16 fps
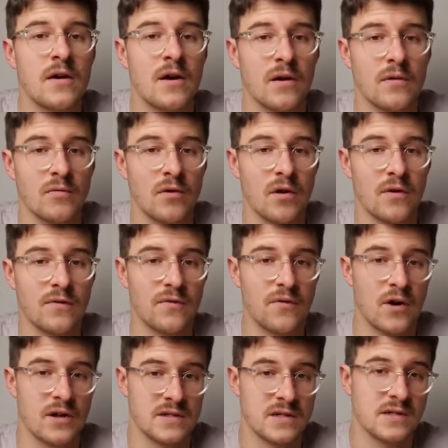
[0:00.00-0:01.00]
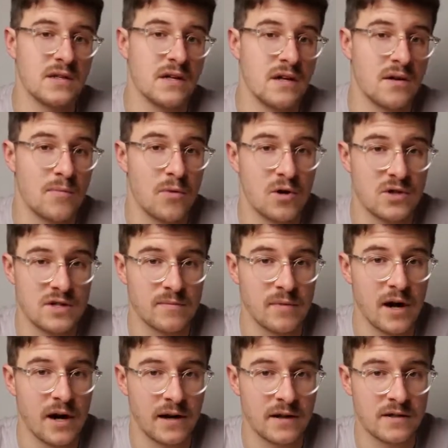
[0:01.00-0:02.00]
a lot of devices in emerging
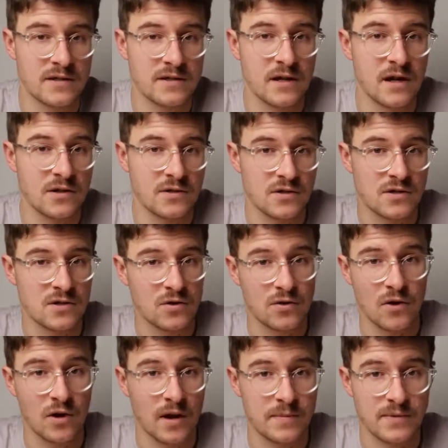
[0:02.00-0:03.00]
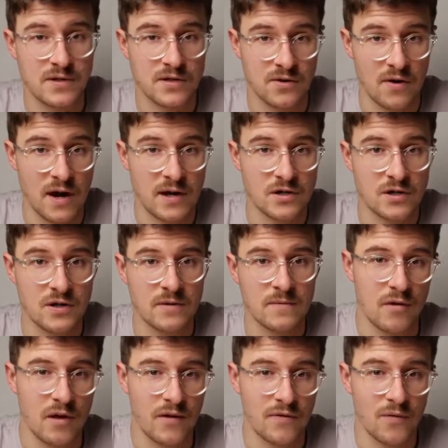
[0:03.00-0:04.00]
markets are just not up to scratch.
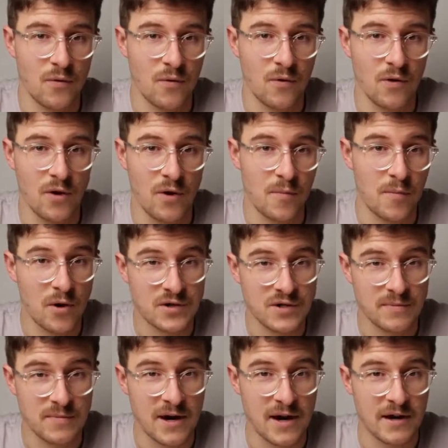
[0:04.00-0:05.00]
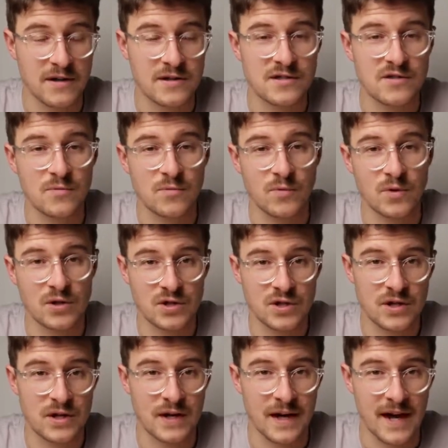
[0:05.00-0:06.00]
Therefore, emerging markets,
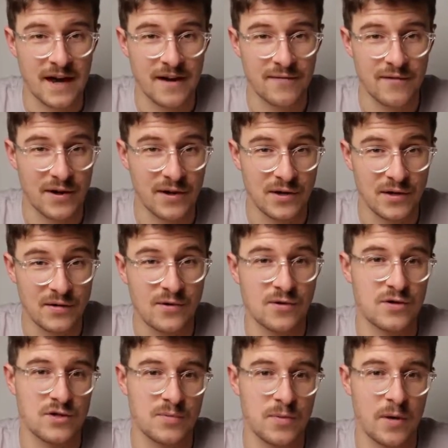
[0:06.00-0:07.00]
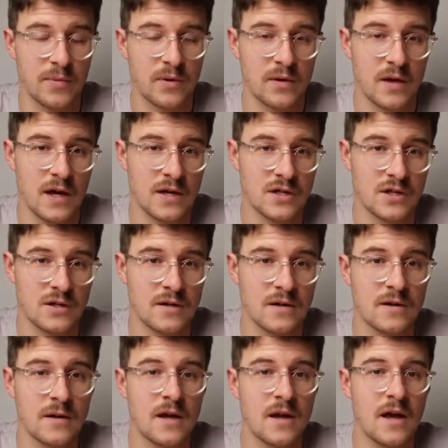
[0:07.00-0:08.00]
which have a huge population,
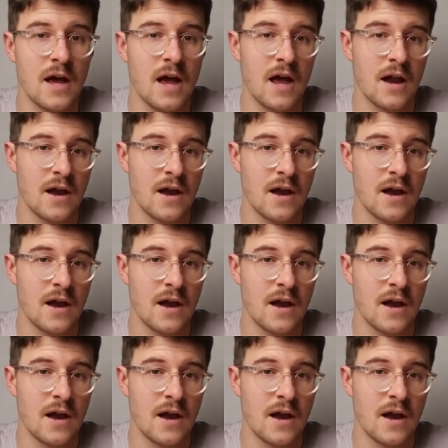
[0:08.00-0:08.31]
are